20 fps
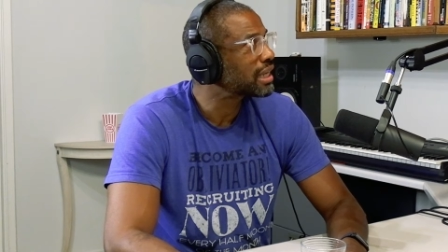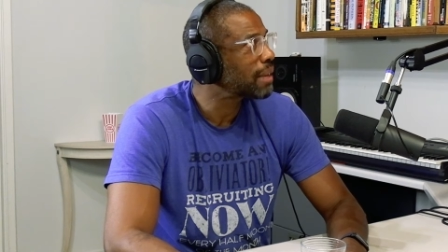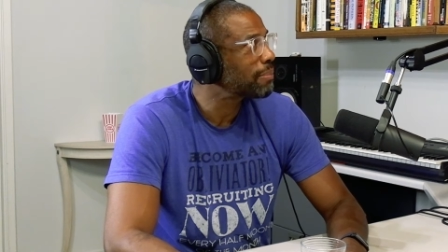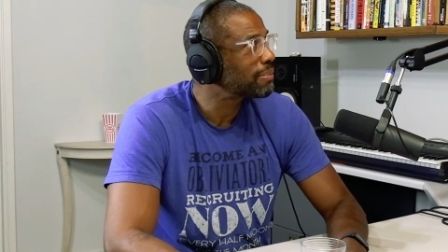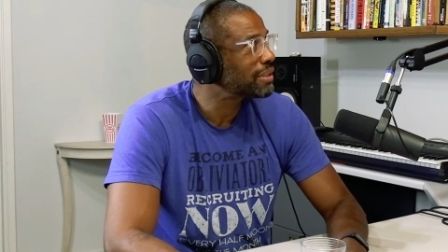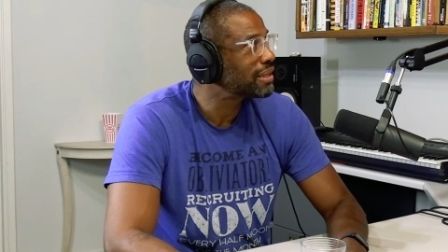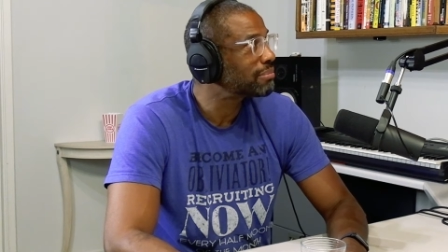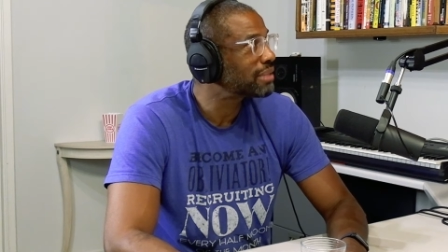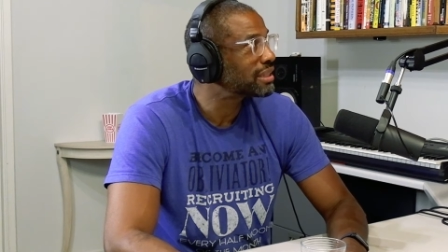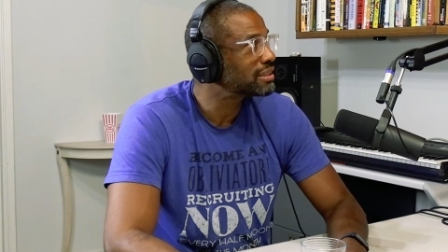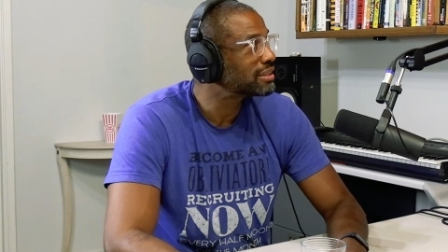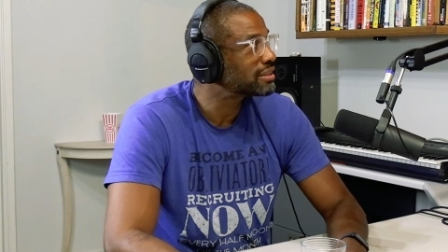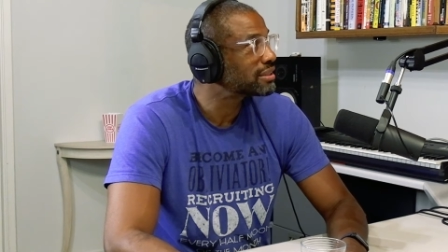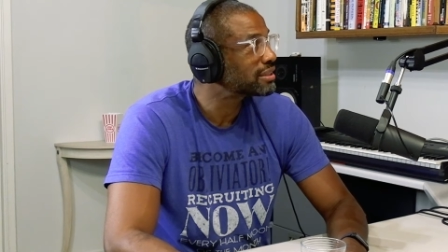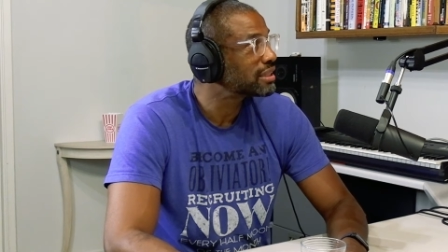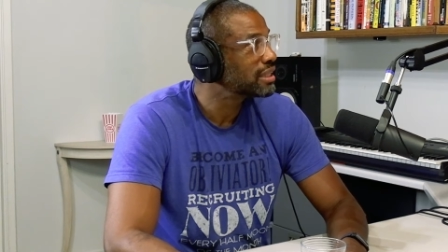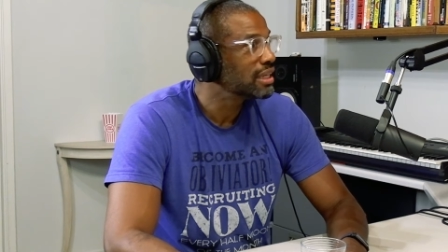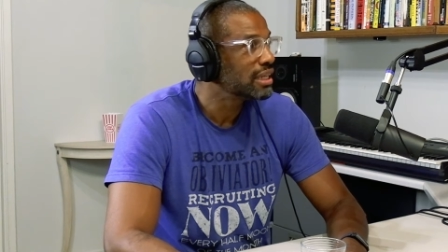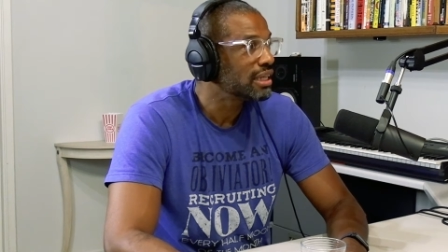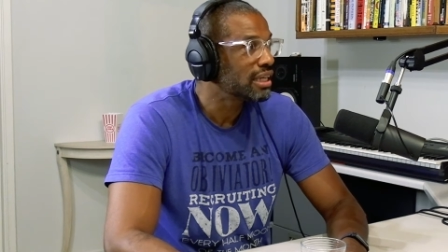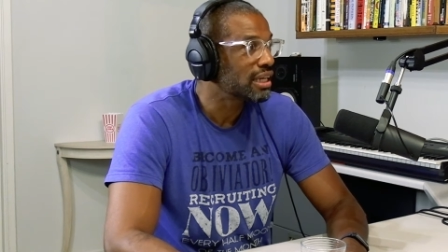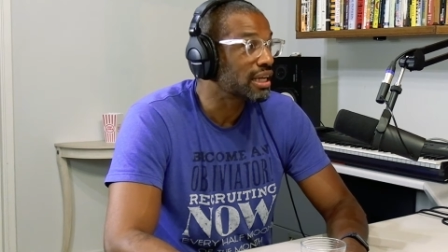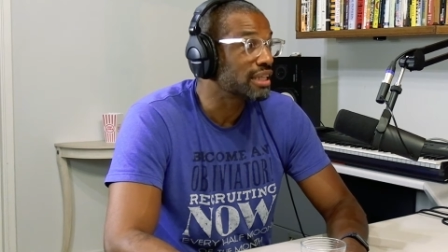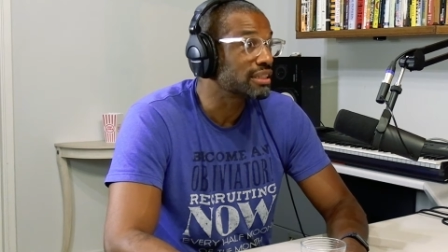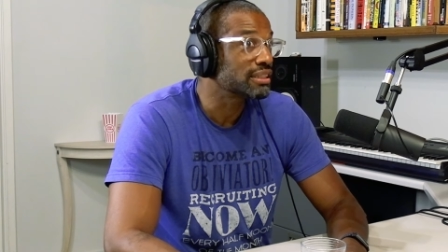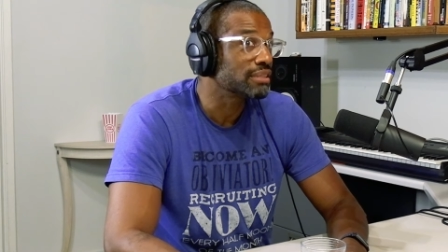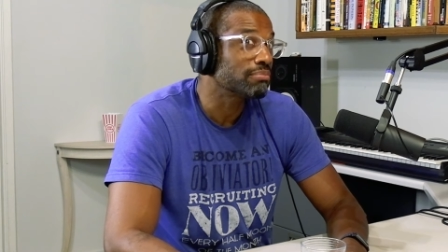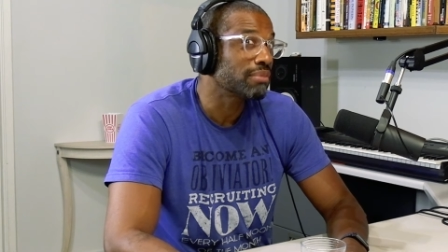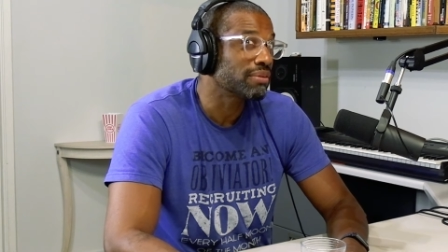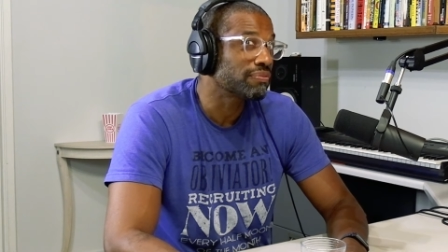a couple of months, and I
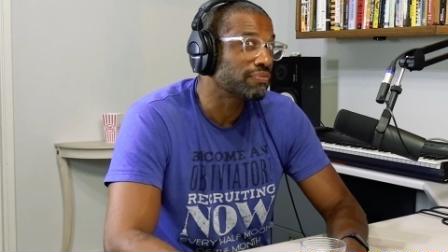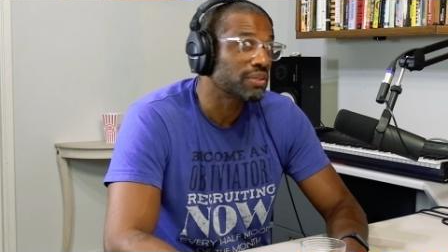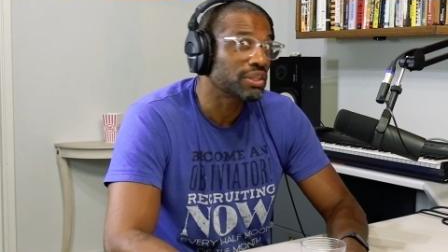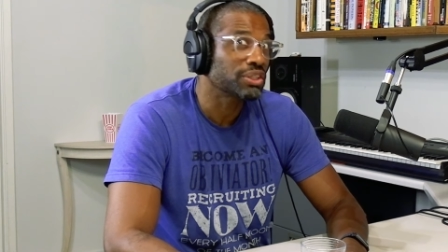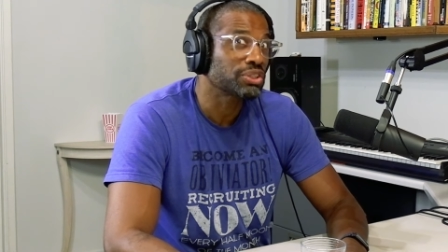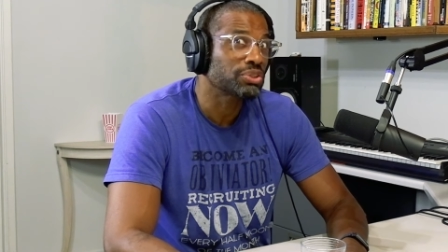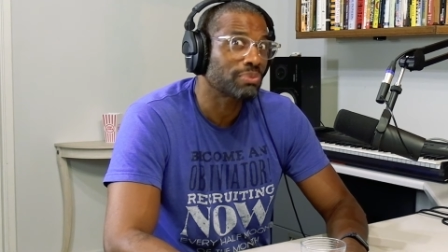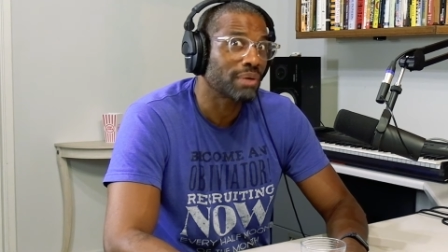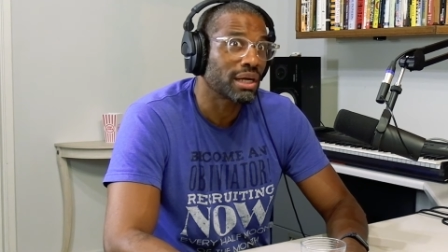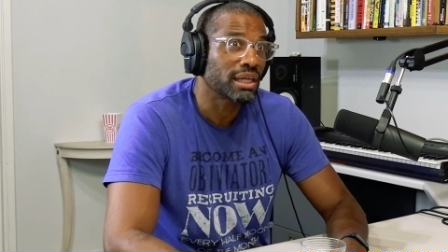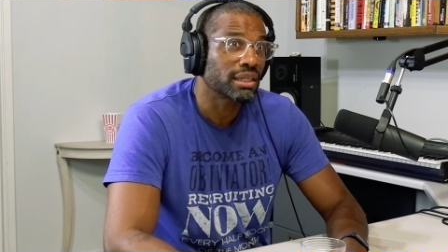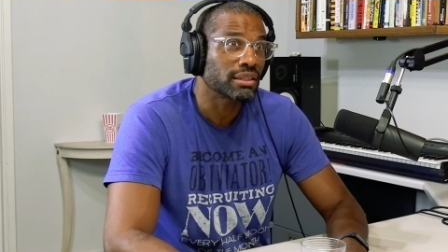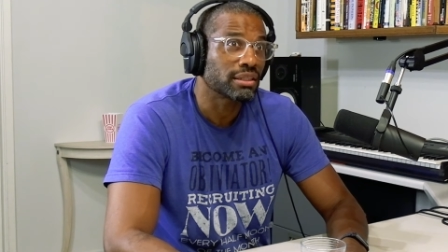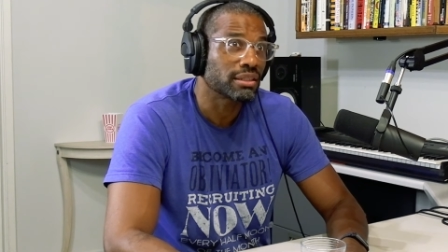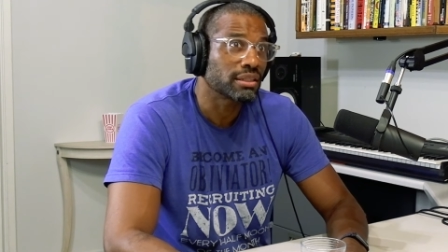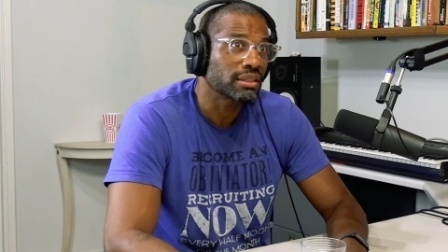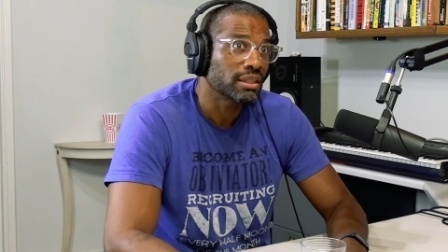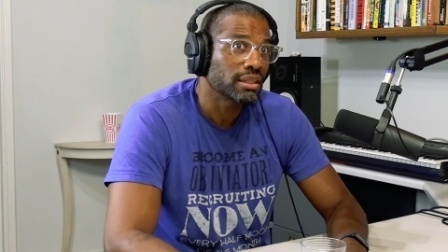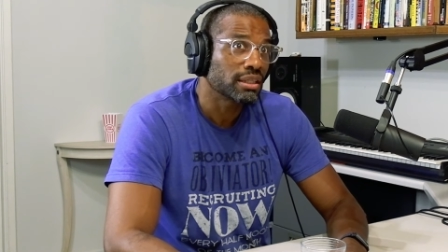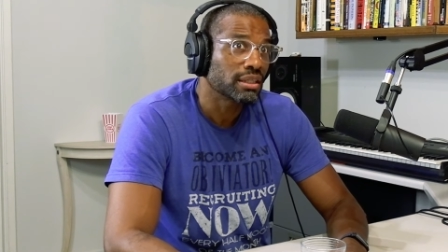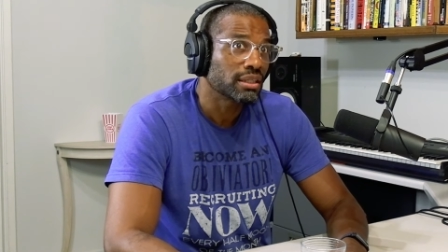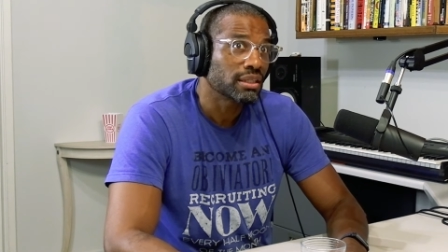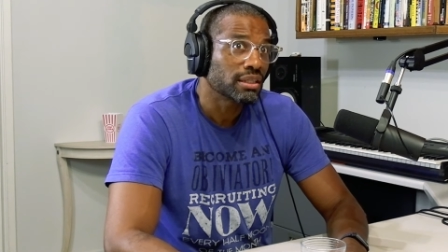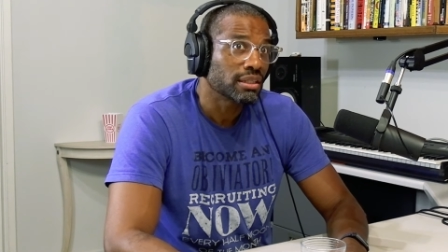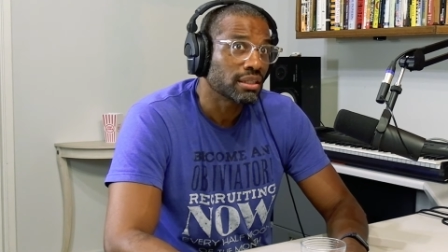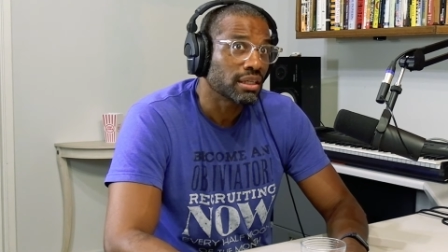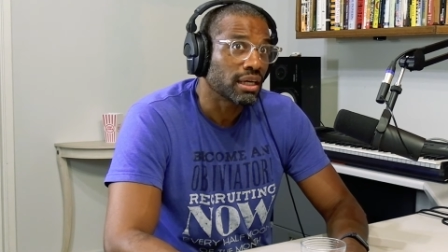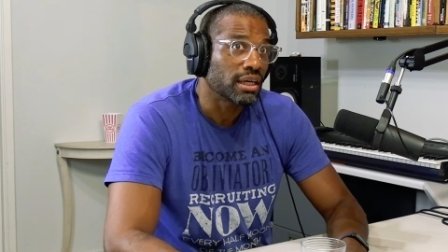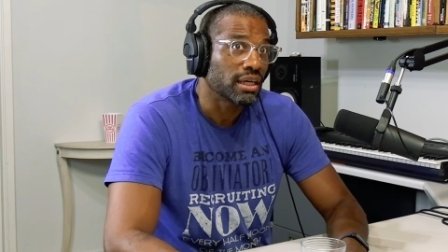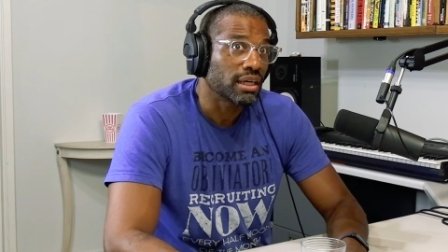did my first one
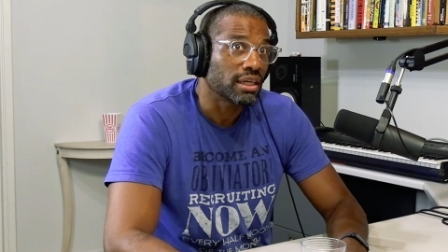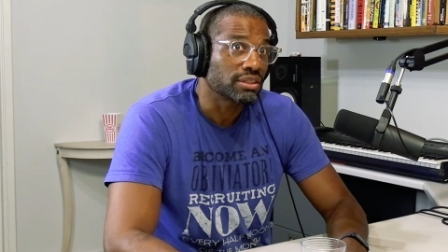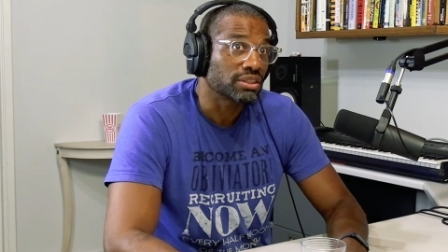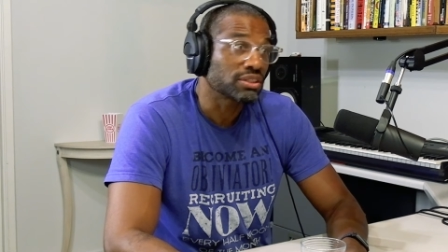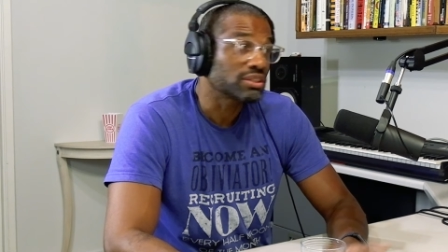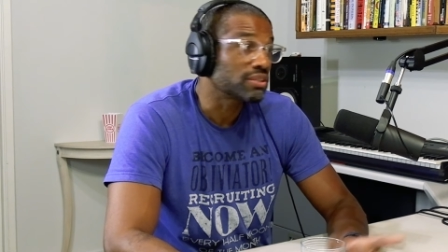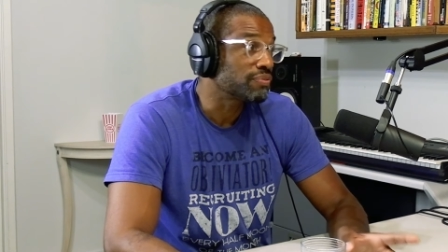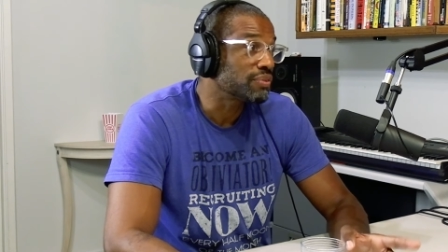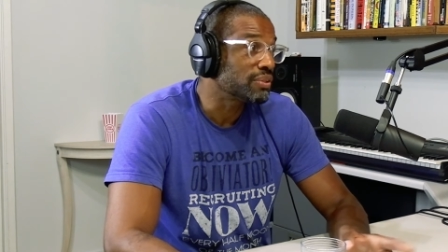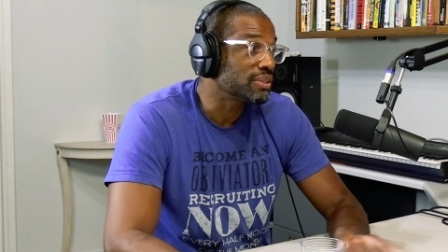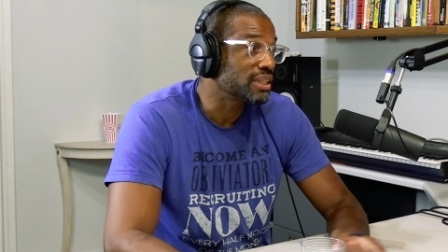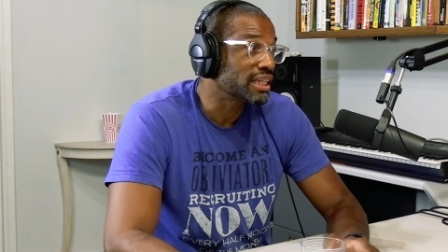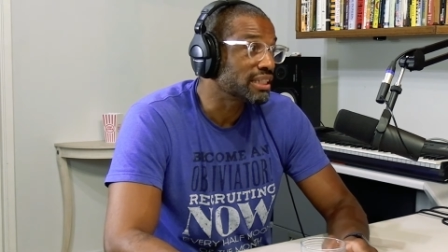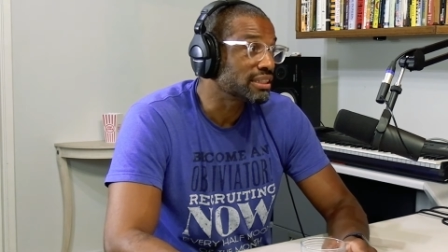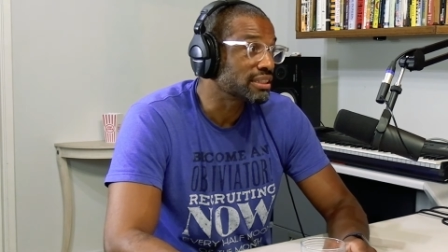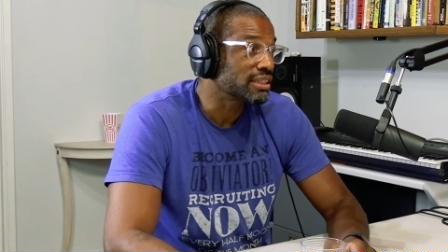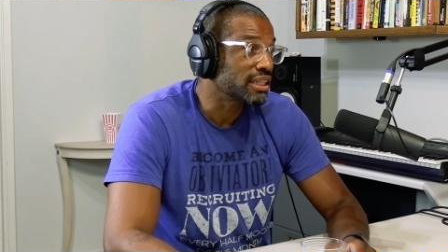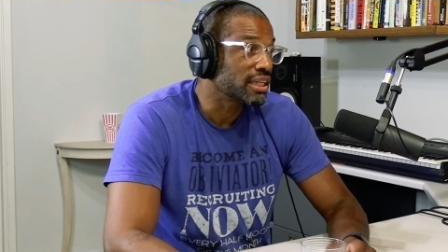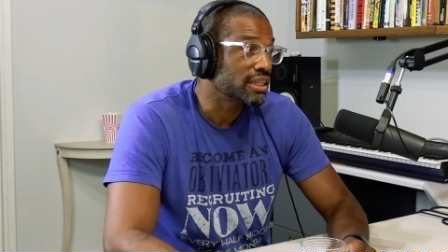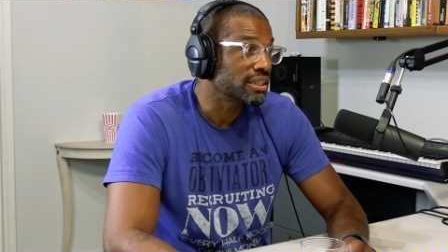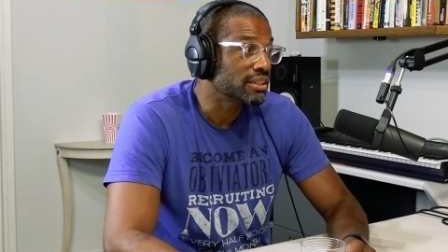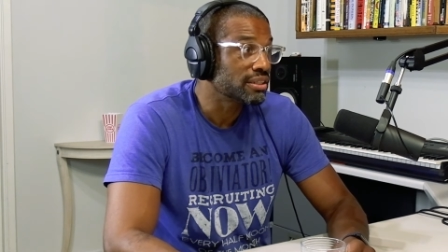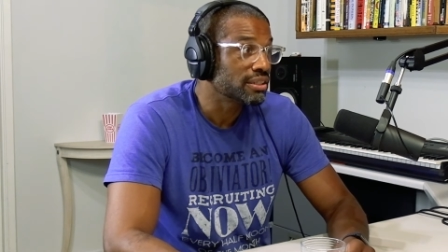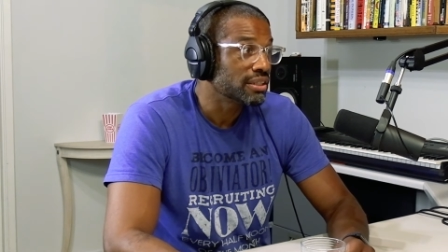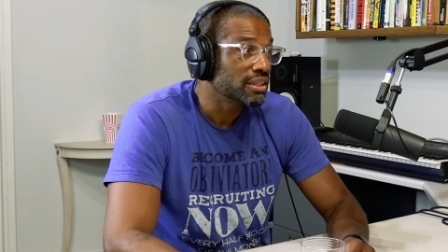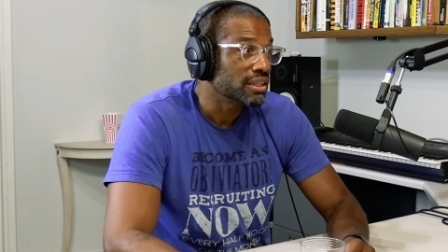uh, just a few days ago.